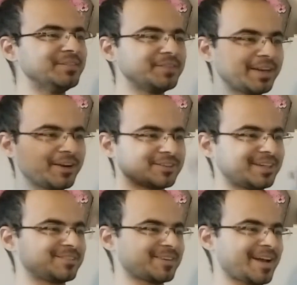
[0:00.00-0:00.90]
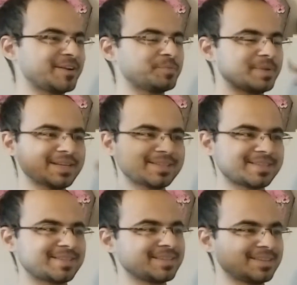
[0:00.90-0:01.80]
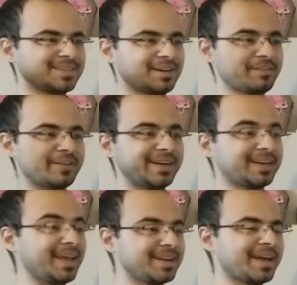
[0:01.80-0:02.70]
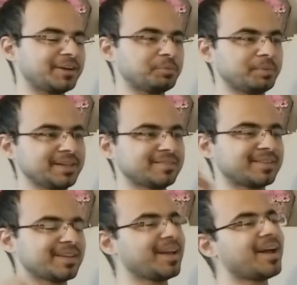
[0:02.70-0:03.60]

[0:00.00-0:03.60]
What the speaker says: But no, there's a headpiece. A very thin headpiece.